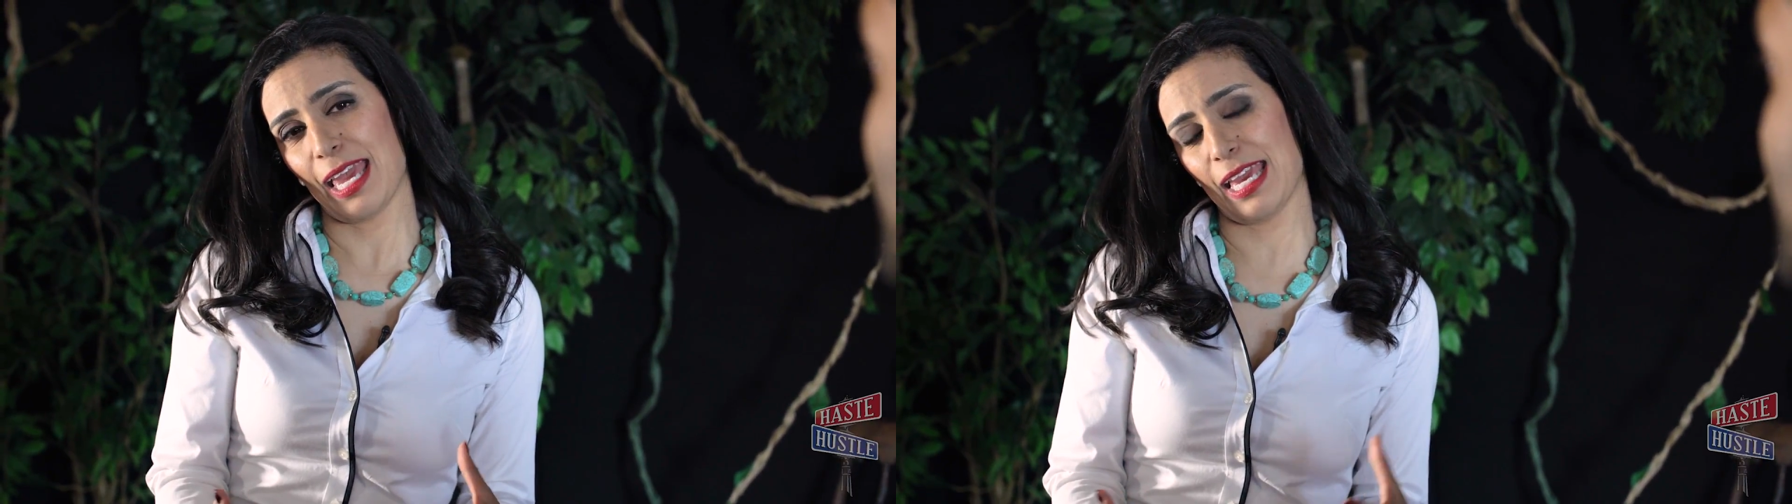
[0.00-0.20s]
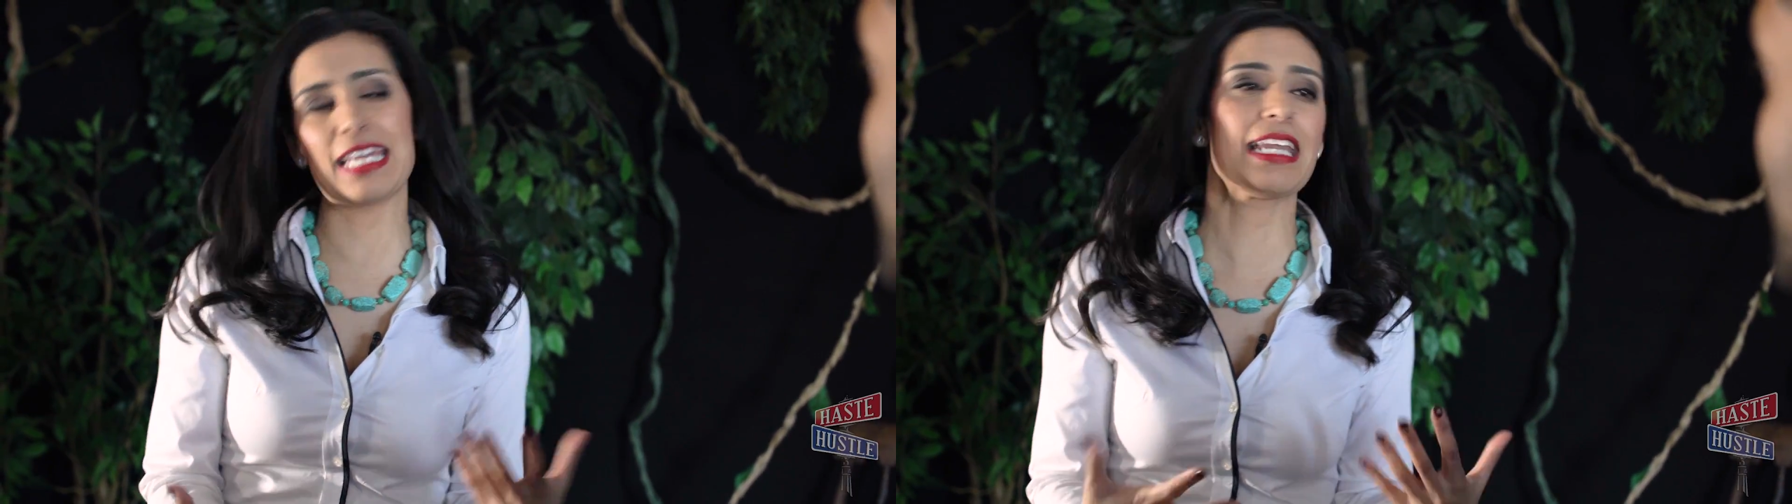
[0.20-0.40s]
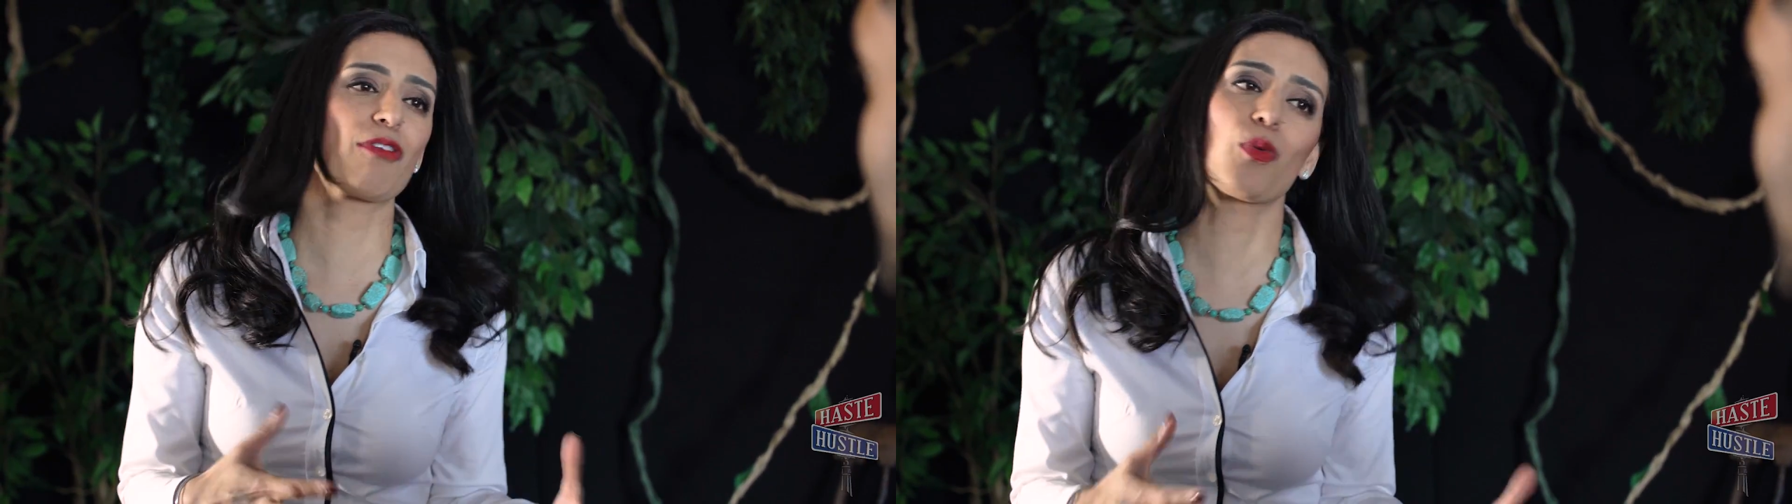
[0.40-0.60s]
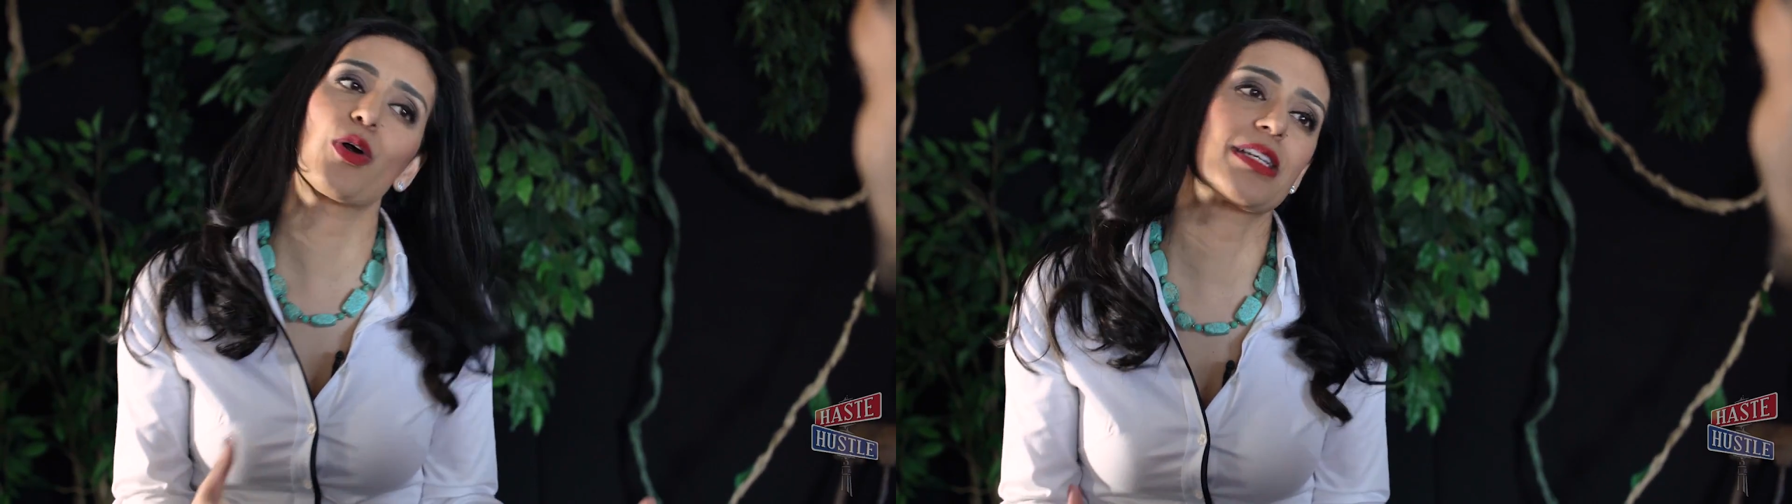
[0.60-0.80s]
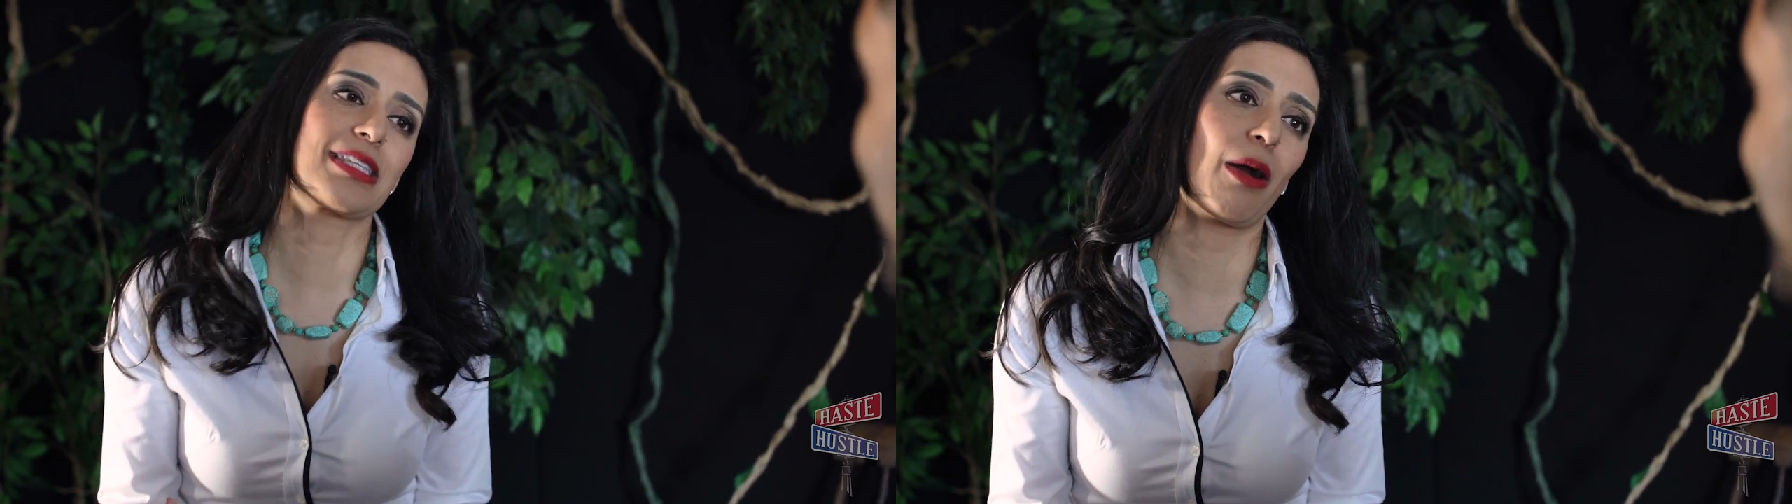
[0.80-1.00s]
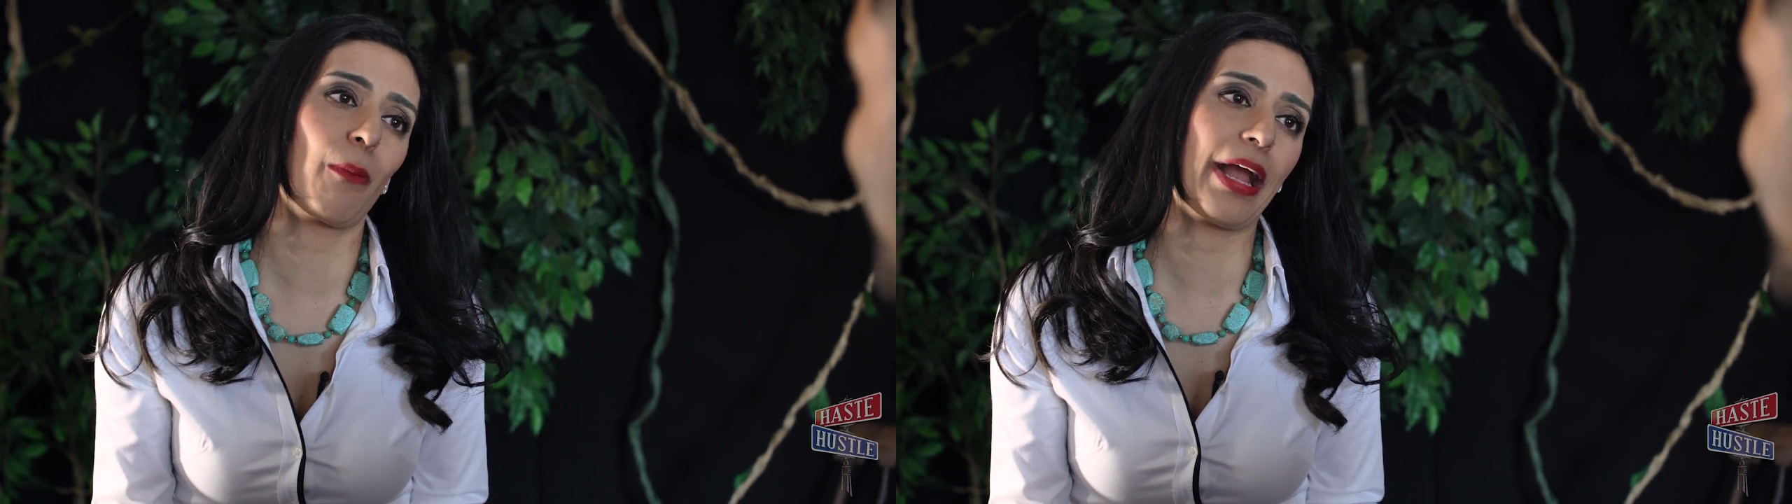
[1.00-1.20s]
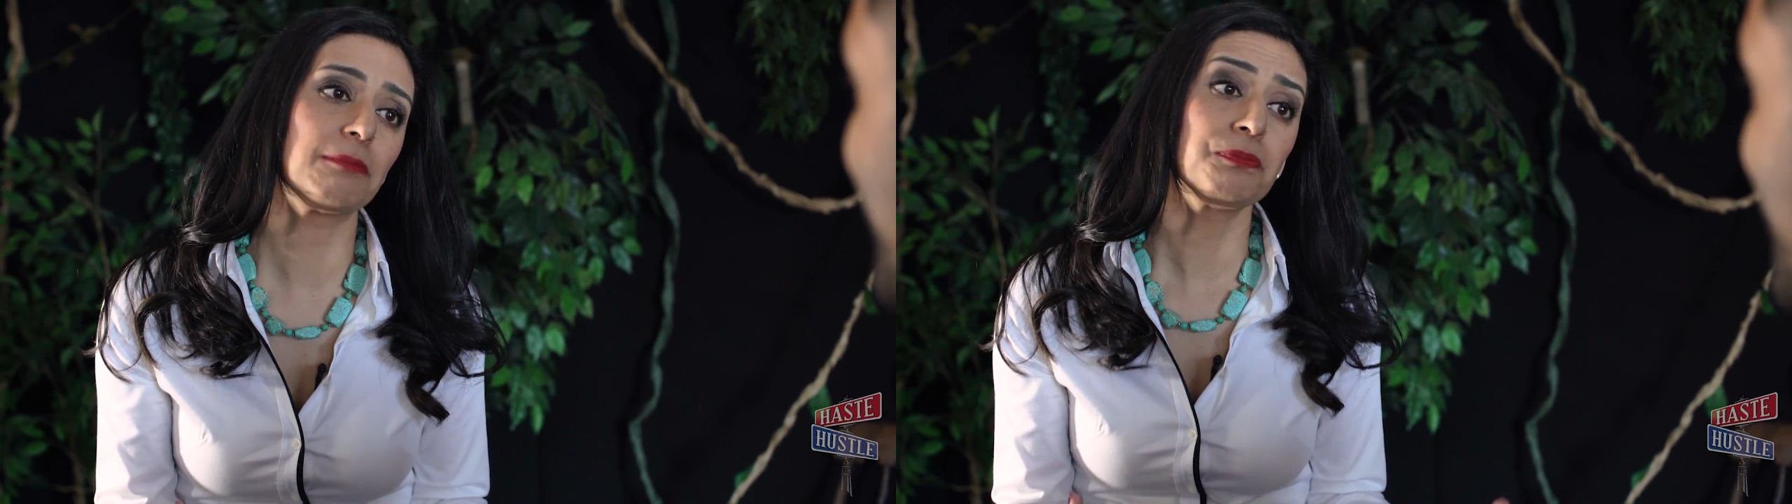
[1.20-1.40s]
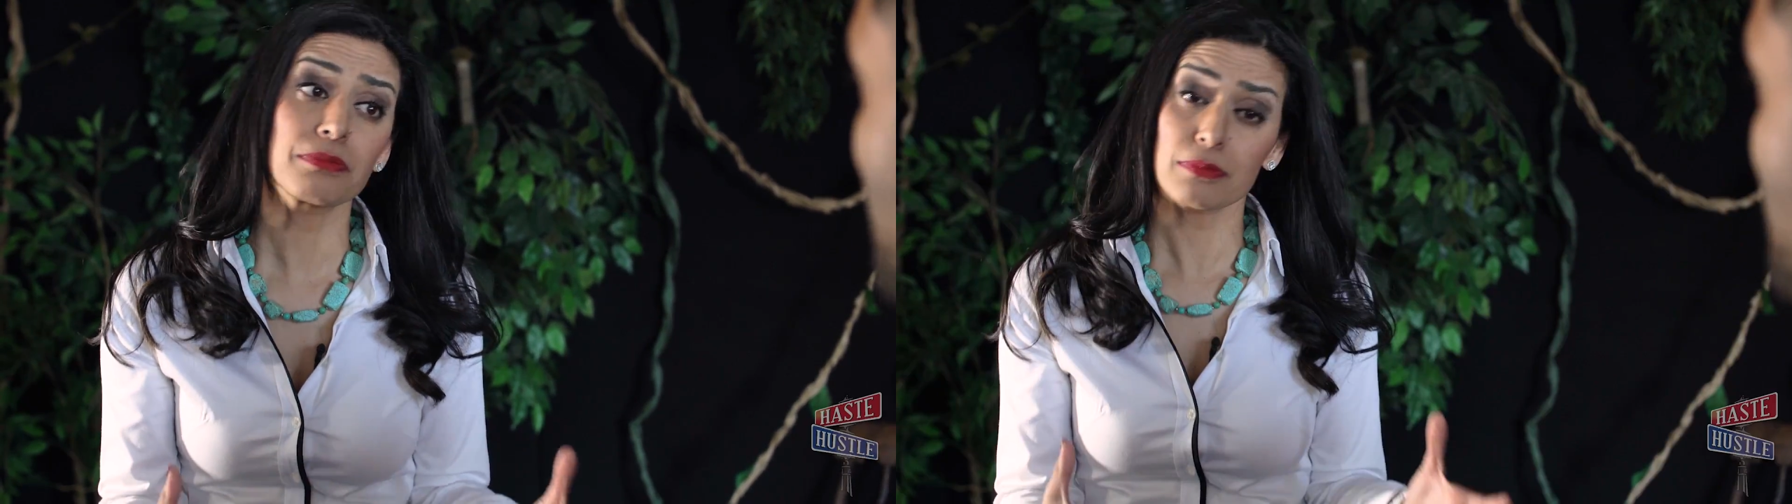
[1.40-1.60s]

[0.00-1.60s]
it never works that way.